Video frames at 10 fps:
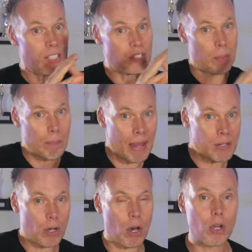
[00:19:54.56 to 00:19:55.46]

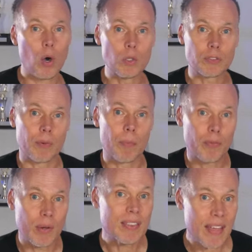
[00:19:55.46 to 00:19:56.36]
Cement All goes from
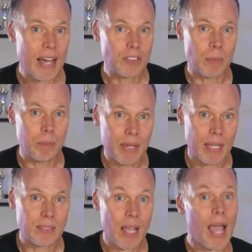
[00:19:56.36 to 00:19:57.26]
three thousand P
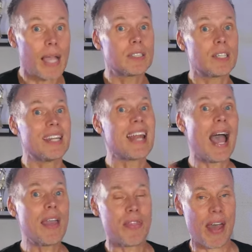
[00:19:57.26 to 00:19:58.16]
S I to
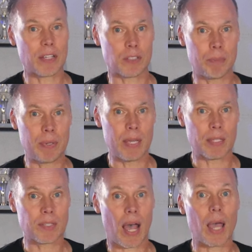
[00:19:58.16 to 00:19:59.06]
nine thousand P
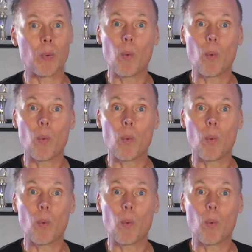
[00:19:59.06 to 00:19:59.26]
S I,